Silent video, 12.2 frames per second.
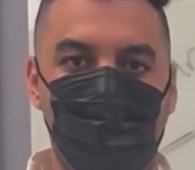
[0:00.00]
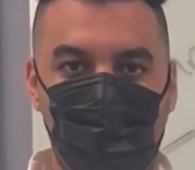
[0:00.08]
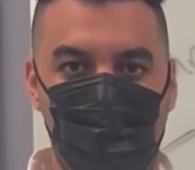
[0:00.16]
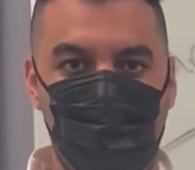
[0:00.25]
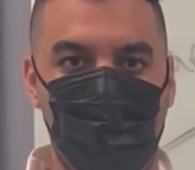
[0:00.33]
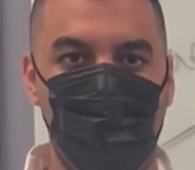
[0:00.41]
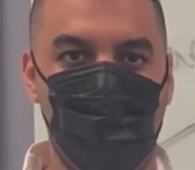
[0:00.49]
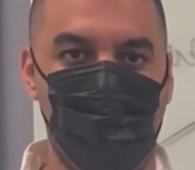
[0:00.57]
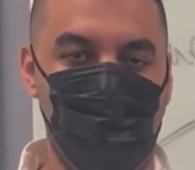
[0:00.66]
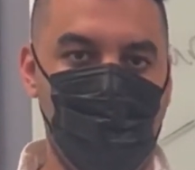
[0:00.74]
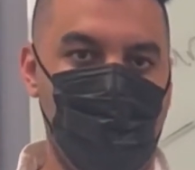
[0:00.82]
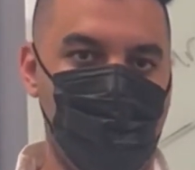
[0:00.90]
year student
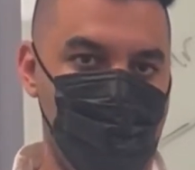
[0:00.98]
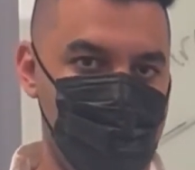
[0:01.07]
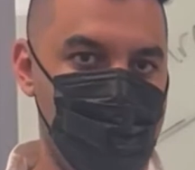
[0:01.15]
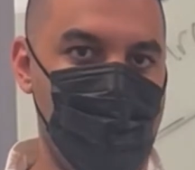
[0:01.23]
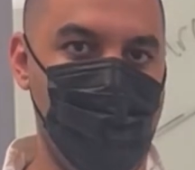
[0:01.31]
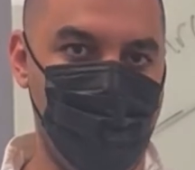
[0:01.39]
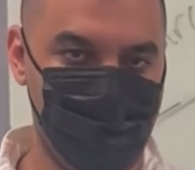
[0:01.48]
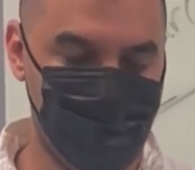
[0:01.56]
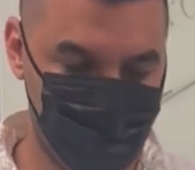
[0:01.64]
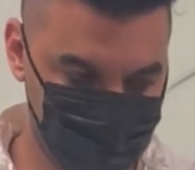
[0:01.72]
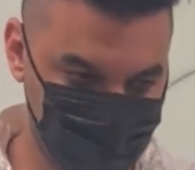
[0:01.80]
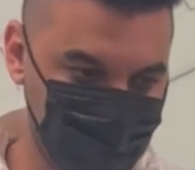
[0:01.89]
here at UCI.
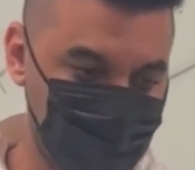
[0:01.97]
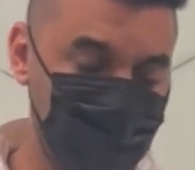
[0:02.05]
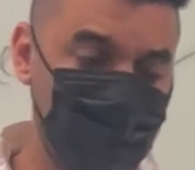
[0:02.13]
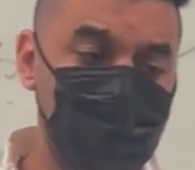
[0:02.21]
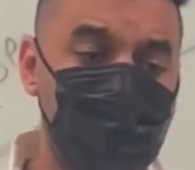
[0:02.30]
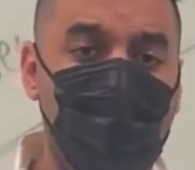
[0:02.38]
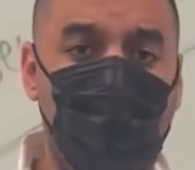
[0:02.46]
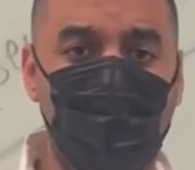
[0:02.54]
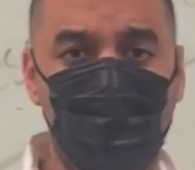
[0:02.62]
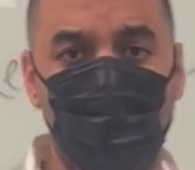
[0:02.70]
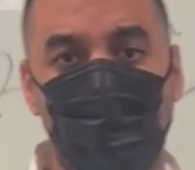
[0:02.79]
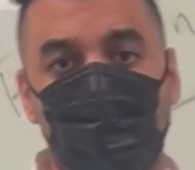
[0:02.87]
I
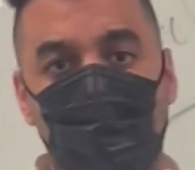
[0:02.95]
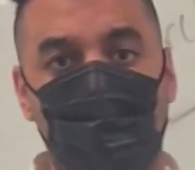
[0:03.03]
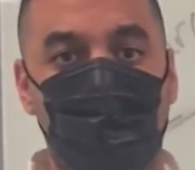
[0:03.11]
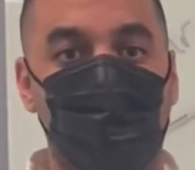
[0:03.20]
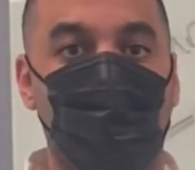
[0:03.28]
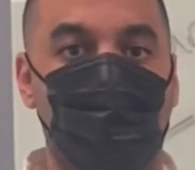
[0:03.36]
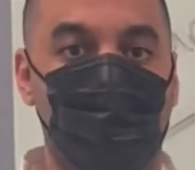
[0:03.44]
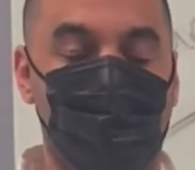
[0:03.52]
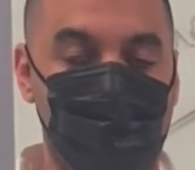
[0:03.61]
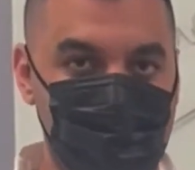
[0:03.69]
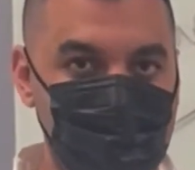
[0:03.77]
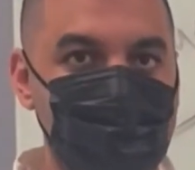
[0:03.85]
do theoretical particle
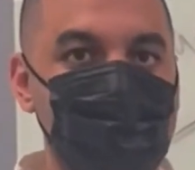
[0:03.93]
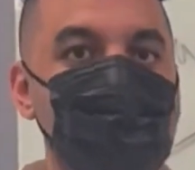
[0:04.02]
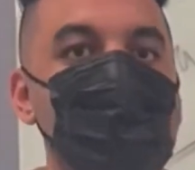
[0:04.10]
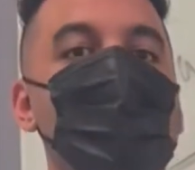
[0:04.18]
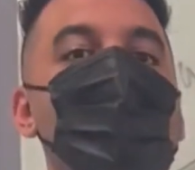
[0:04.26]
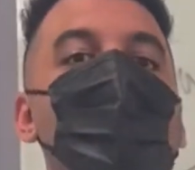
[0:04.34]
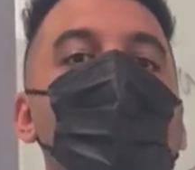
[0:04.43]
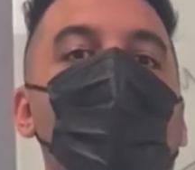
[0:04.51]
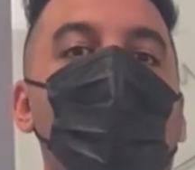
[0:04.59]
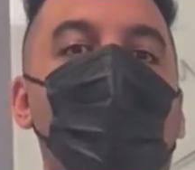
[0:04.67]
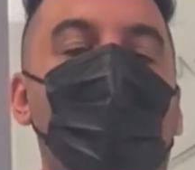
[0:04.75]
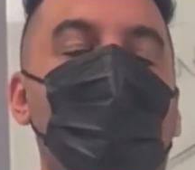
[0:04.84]
physics.
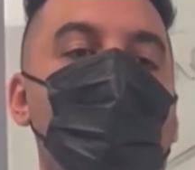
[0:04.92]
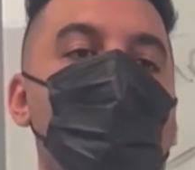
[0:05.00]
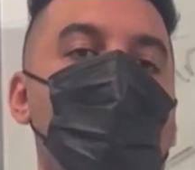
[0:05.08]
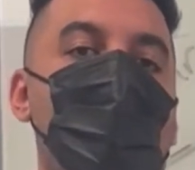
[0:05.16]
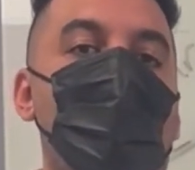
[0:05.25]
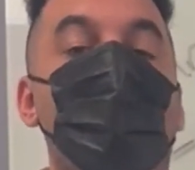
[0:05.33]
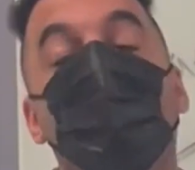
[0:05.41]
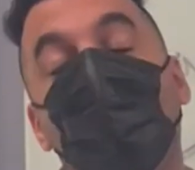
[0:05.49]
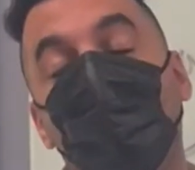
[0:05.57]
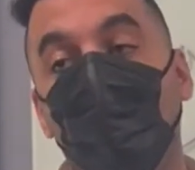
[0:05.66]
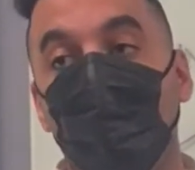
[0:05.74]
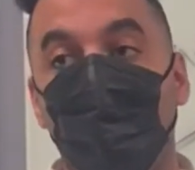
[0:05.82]
My
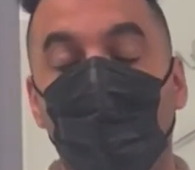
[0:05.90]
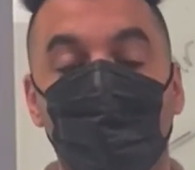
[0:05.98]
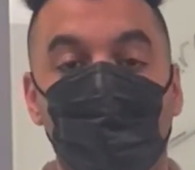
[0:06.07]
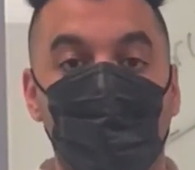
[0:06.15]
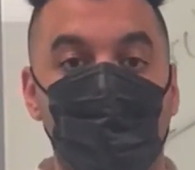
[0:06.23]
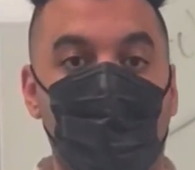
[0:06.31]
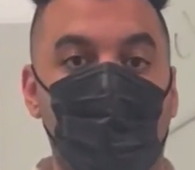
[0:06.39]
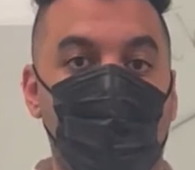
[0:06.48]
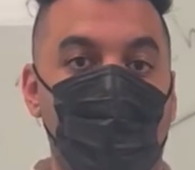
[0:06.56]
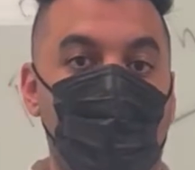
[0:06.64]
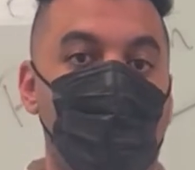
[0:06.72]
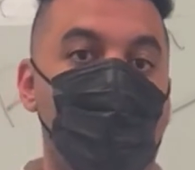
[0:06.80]
co-advisors
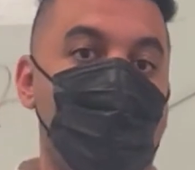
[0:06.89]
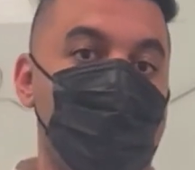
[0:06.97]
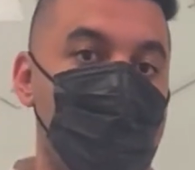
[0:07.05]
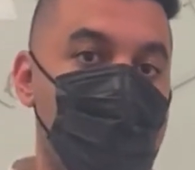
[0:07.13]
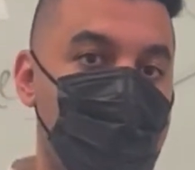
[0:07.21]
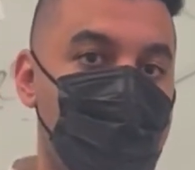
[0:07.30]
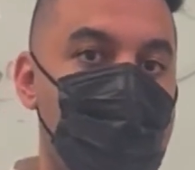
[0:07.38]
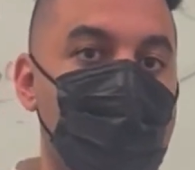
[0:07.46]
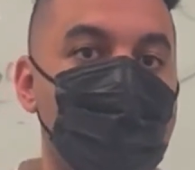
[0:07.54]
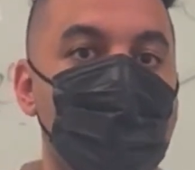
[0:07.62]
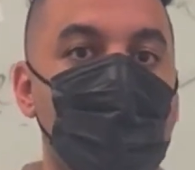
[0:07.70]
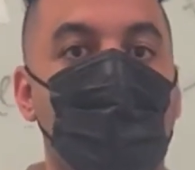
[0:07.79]
are Professor Michael
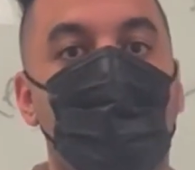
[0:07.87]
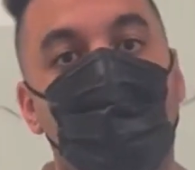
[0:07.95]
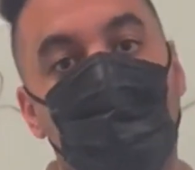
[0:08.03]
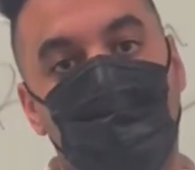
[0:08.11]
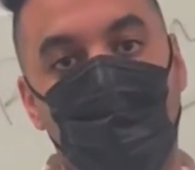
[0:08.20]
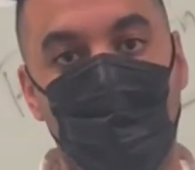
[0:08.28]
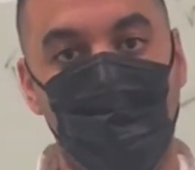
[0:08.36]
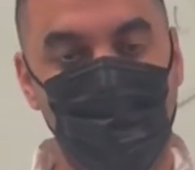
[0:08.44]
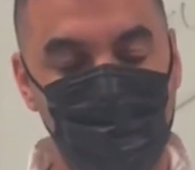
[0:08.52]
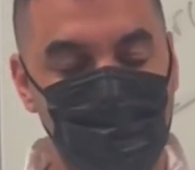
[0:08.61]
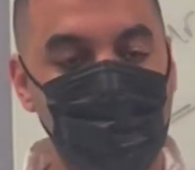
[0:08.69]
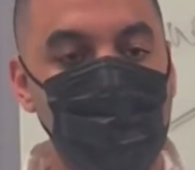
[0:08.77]
Ratz and Professor Irvine.
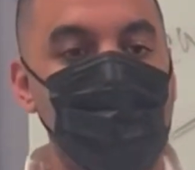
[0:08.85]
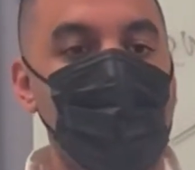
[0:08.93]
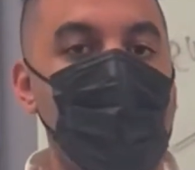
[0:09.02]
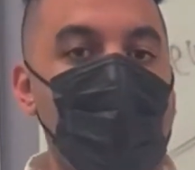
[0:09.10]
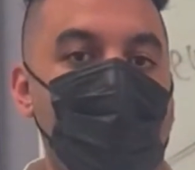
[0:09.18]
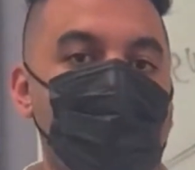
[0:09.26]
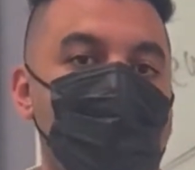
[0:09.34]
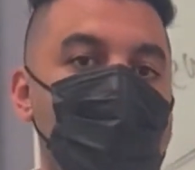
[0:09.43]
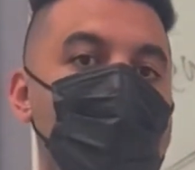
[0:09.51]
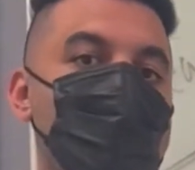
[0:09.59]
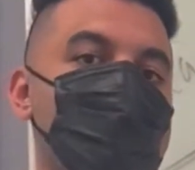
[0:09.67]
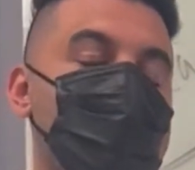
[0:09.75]
And today
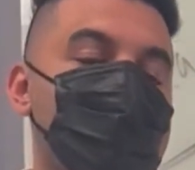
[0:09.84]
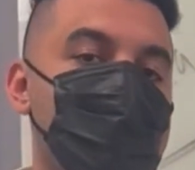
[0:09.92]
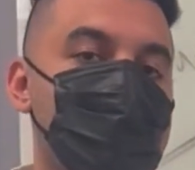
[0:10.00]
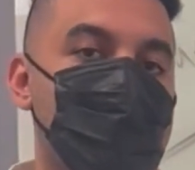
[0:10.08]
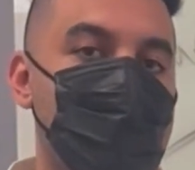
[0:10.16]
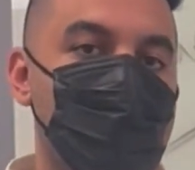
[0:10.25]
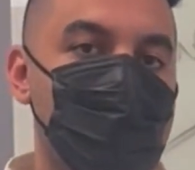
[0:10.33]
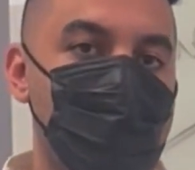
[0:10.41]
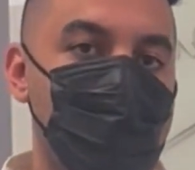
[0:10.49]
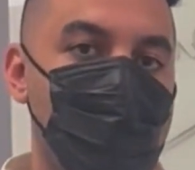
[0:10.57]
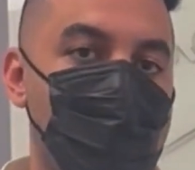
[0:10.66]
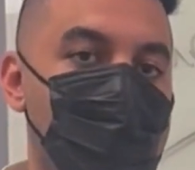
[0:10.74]
I'll try to explain to
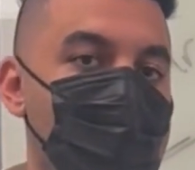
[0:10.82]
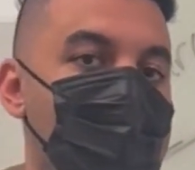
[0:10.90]
you,